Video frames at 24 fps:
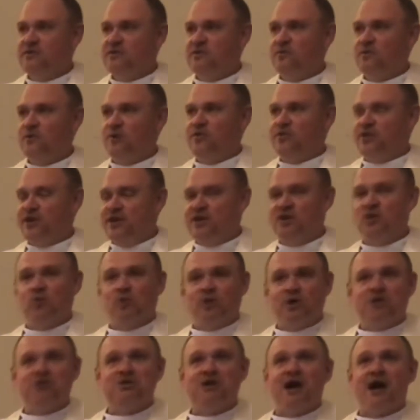well then it
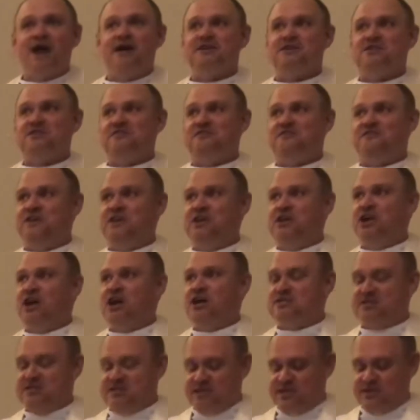will not defeat
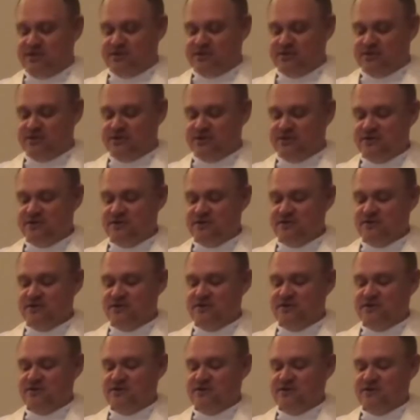us either.
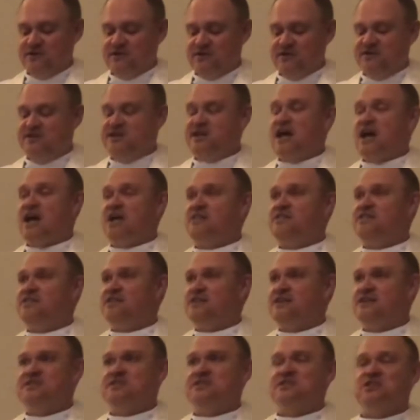Death
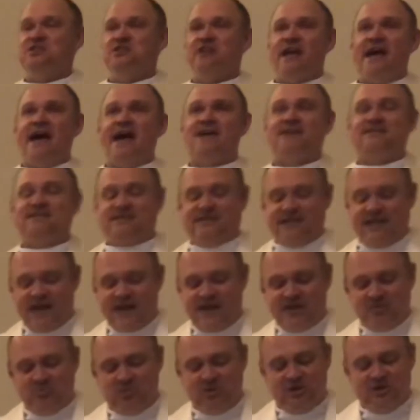is the last
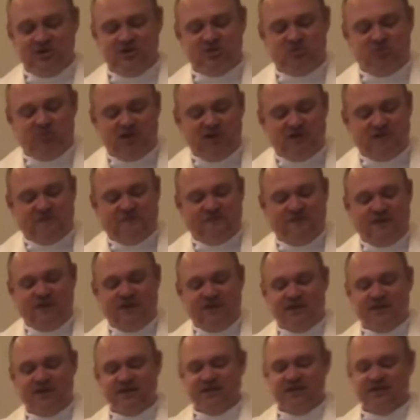enemy to be
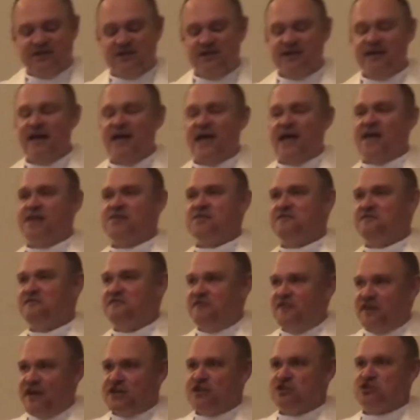defeated, and the
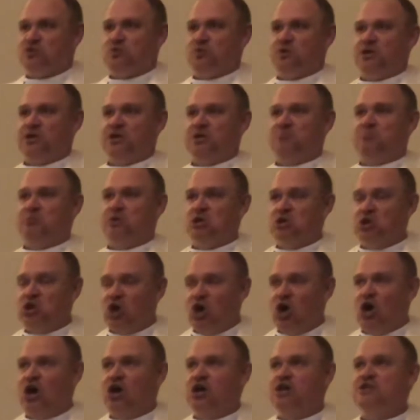victory
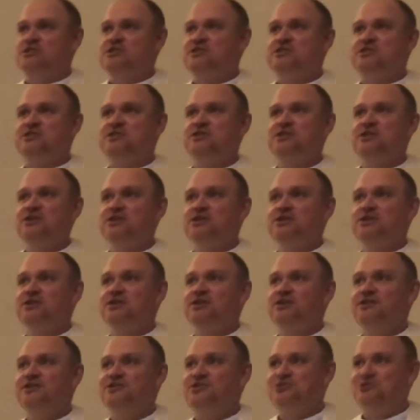belongs
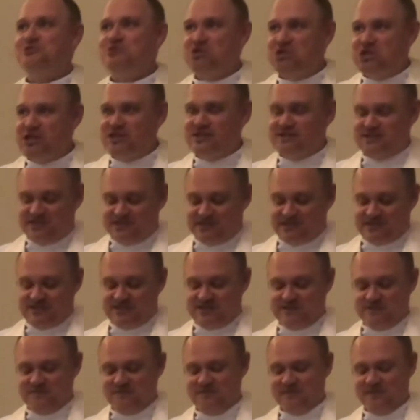to
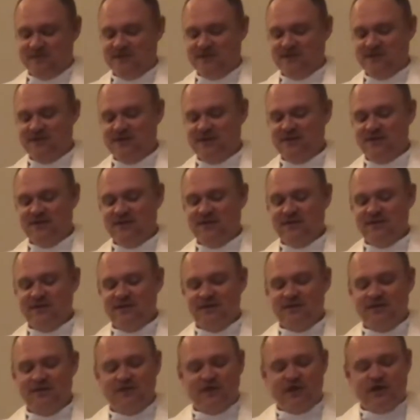Jesus.
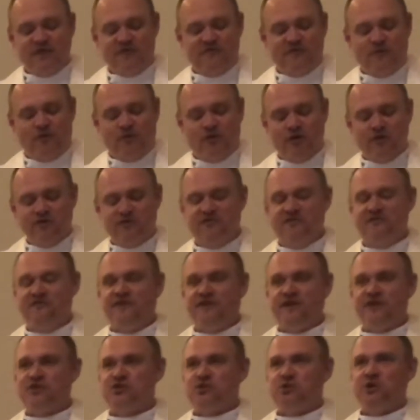Therefore, the
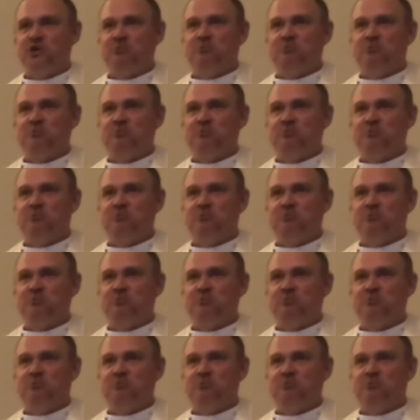victory